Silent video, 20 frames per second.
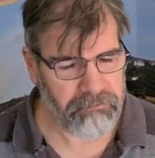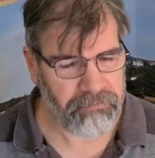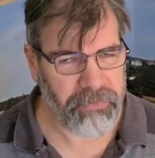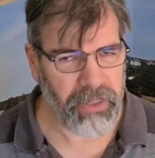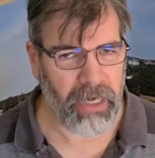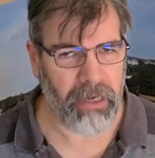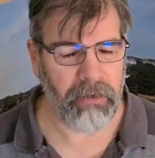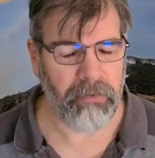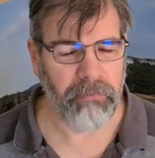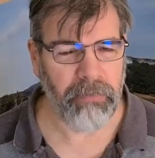
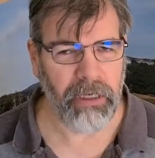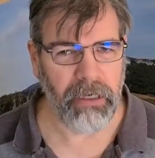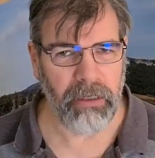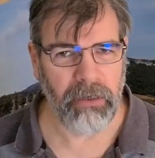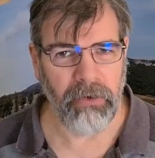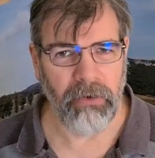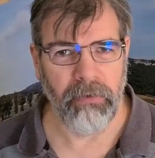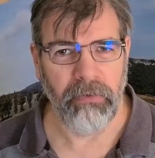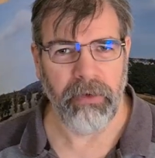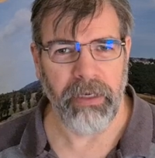down
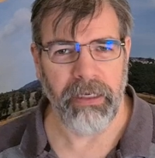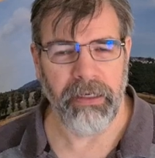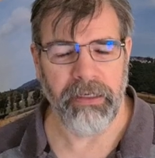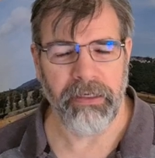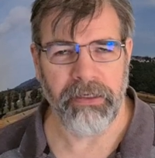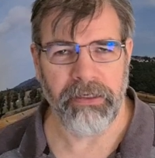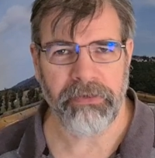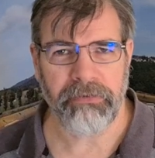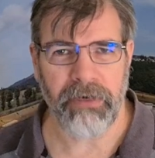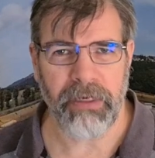below in the
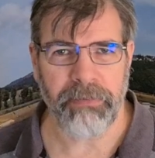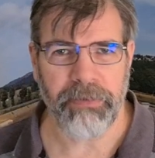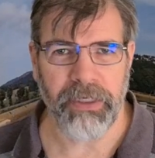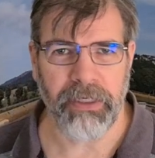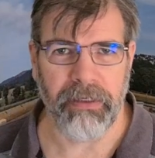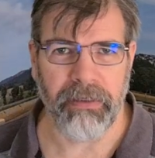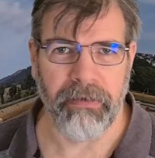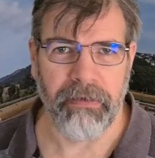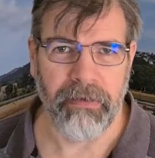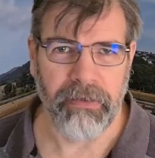
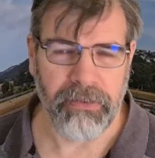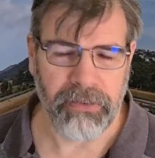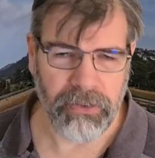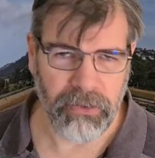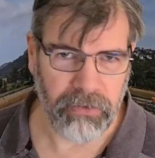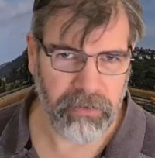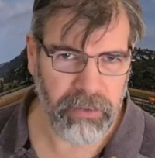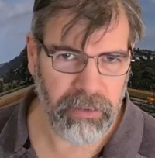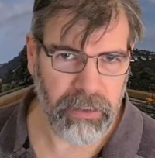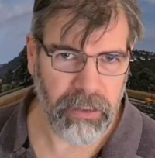description
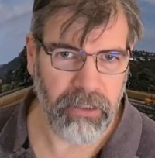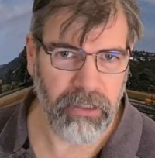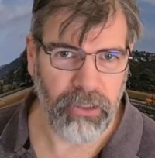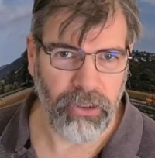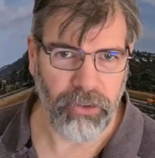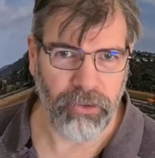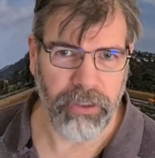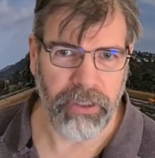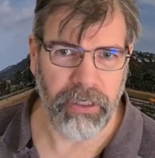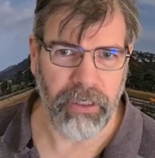so you can
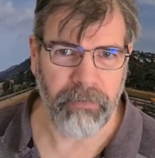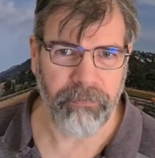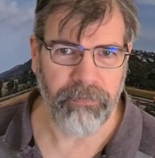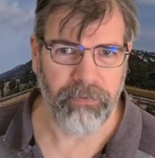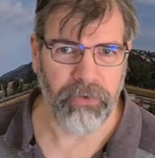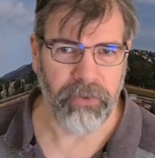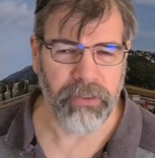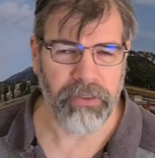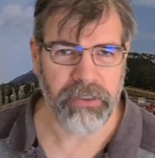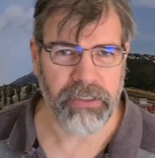look it up
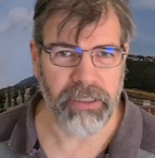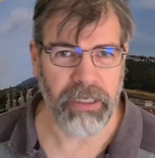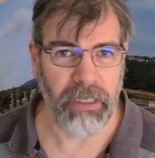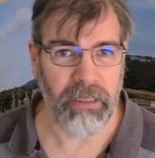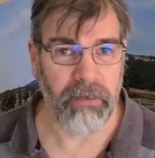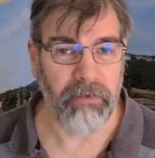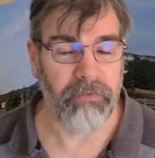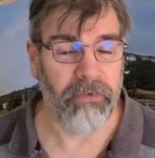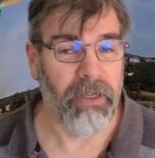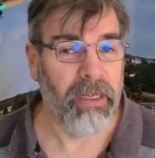for
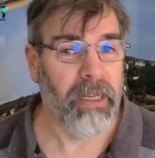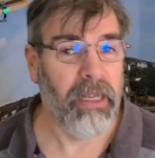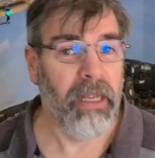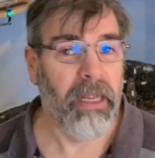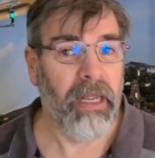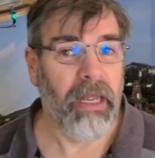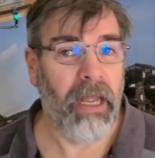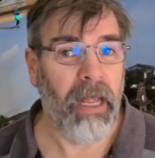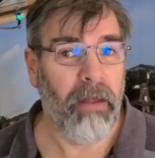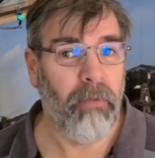yourself.
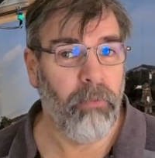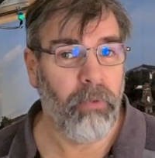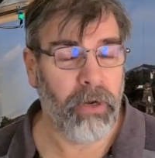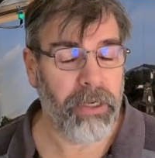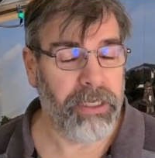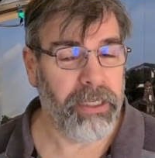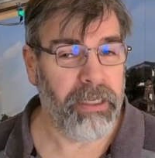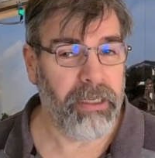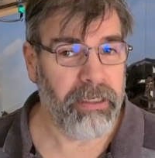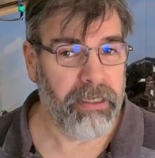And
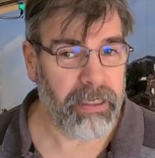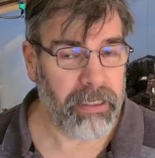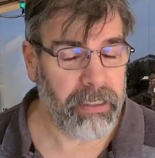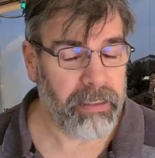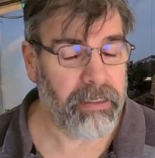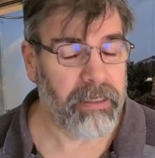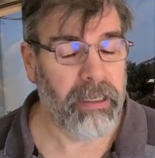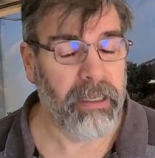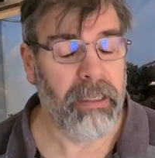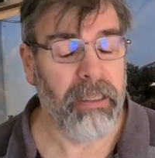what he
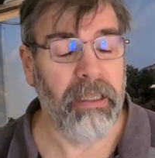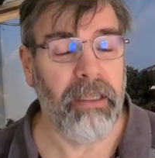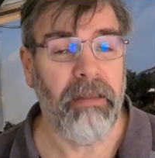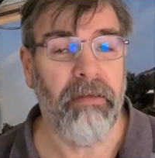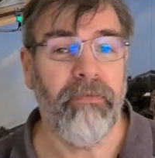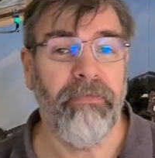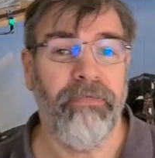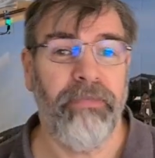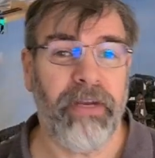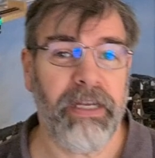did, he
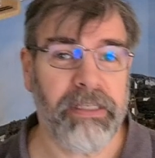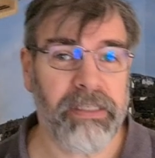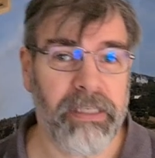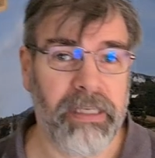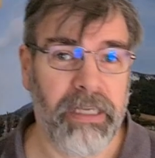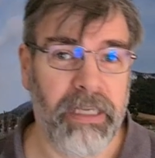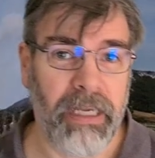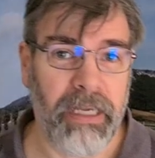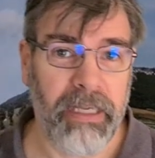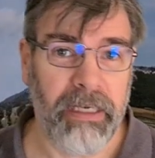
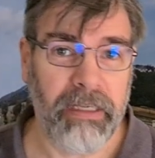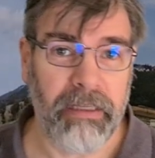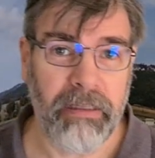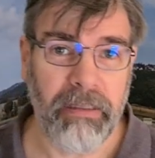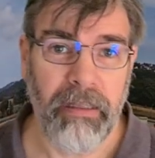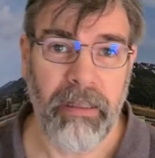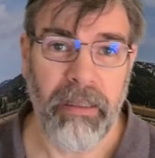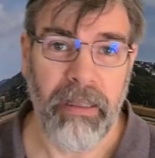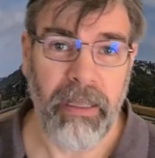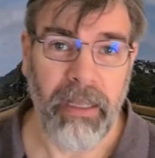investigated
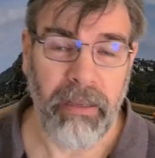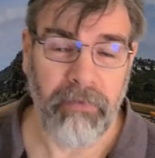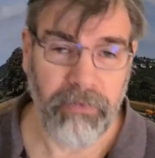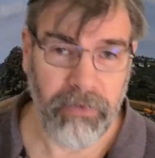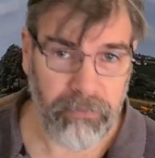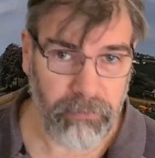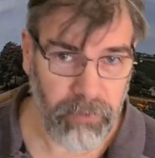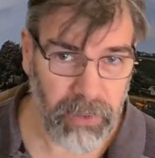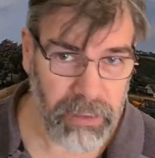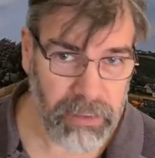if
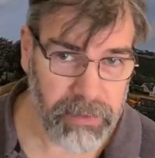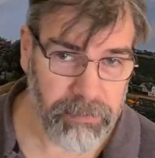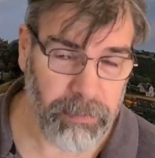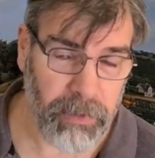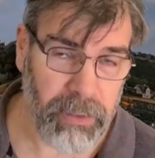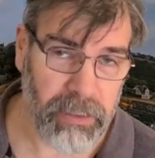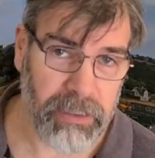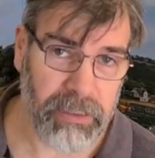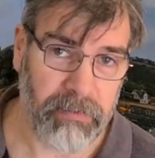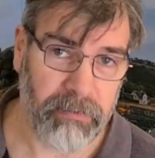it was
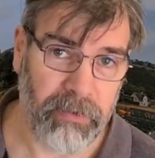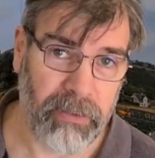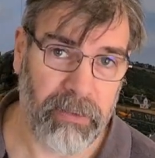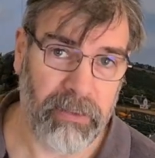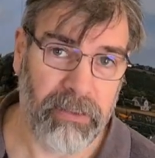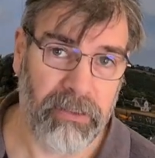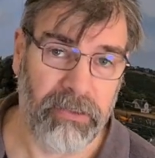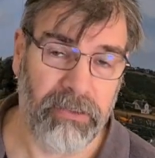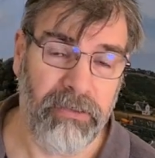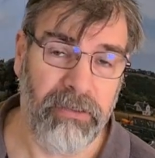
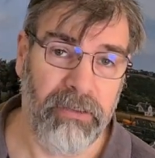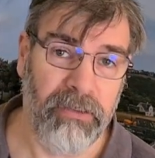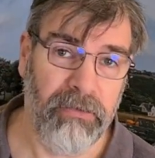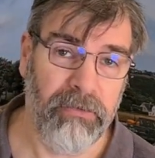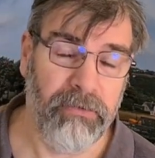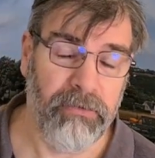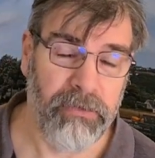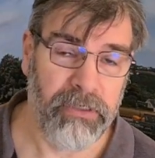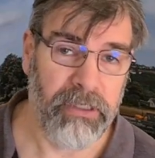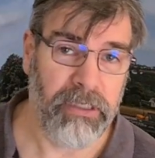possible to
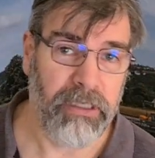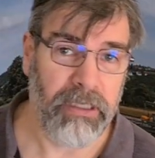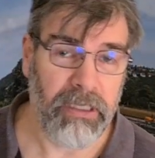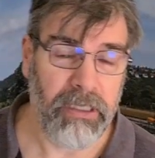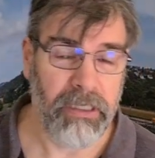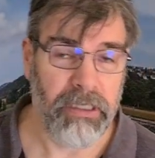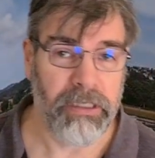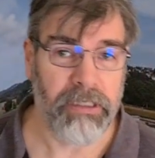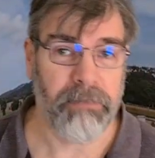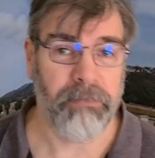use the
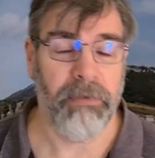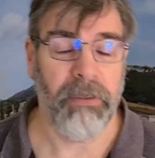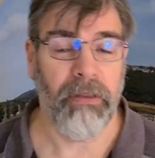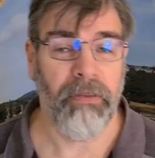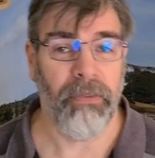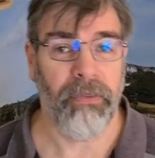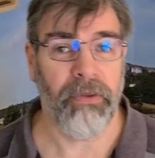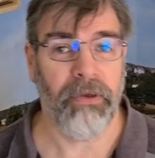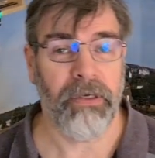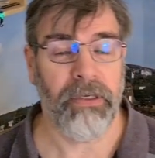E S P
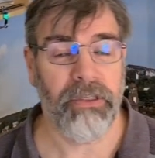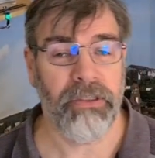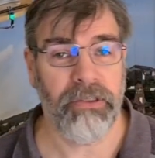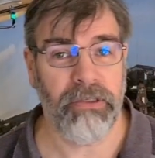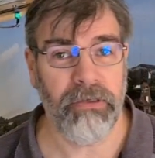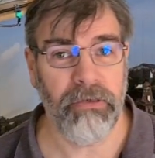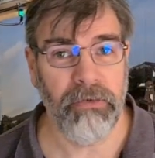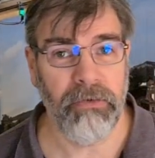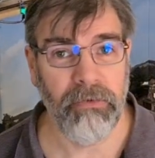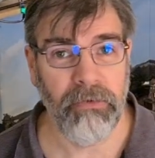
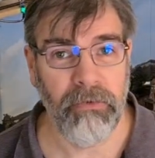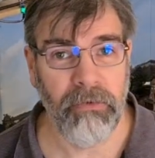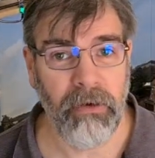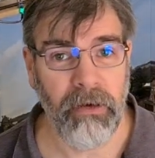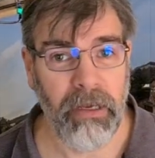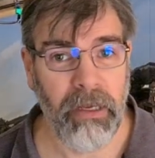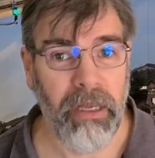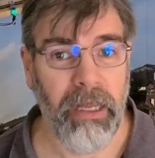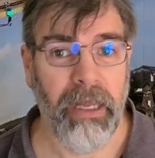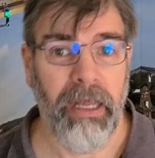thirty-two
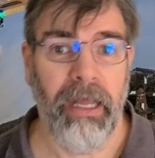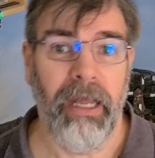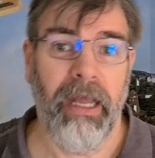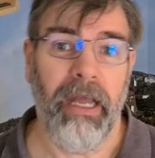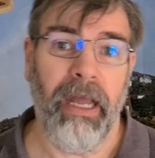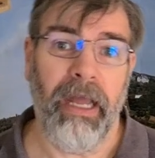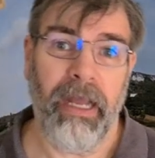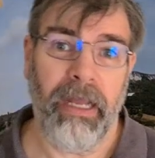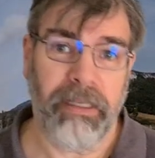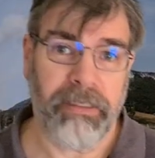
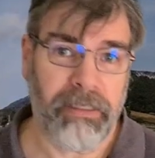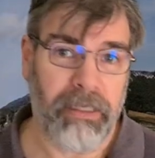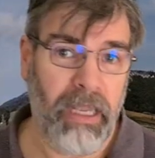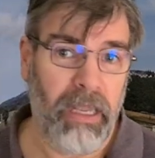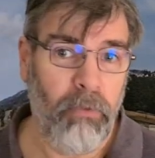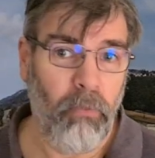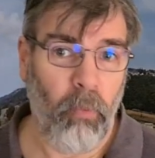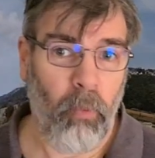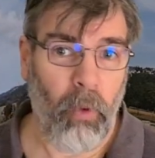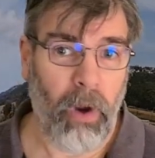as
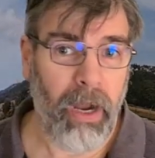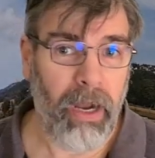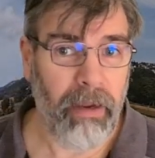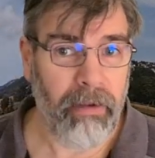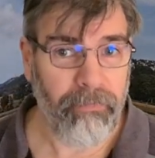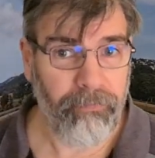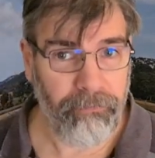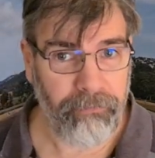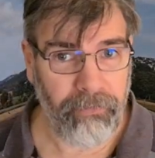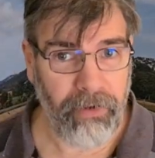a
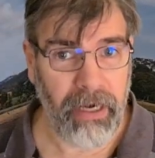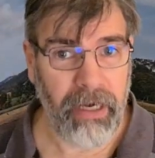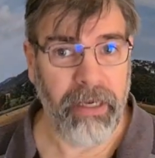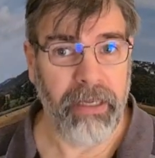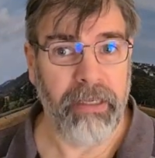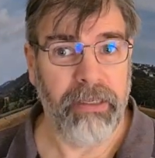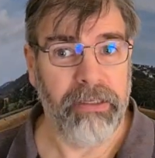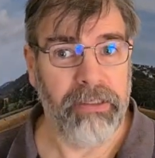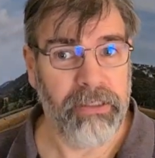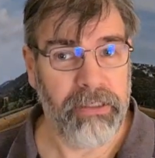
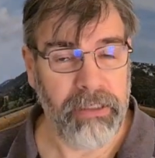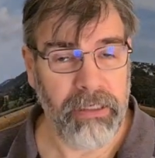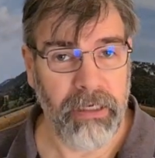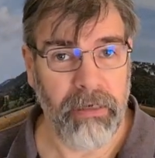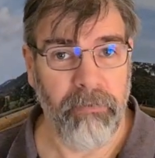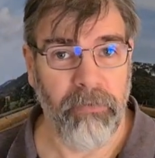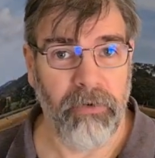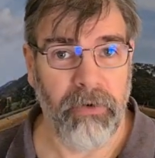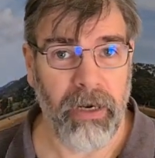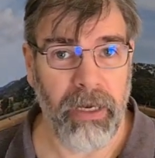Wi-Fi C
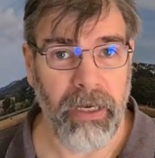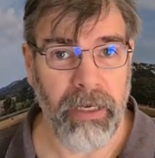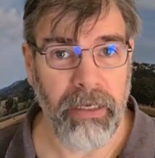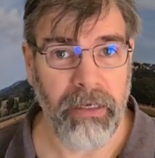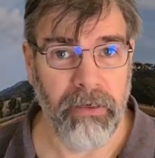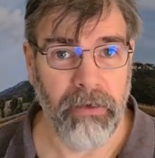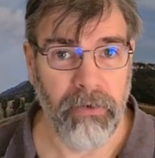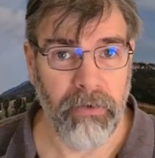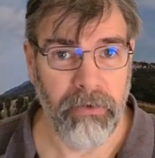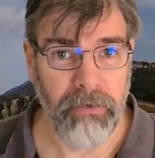M R I
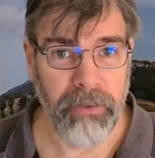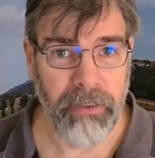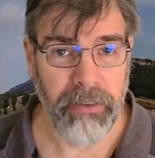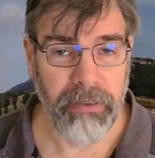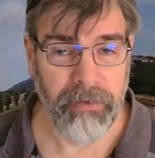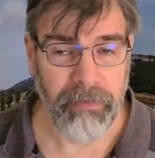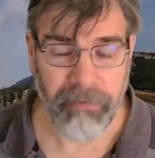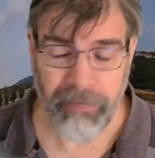node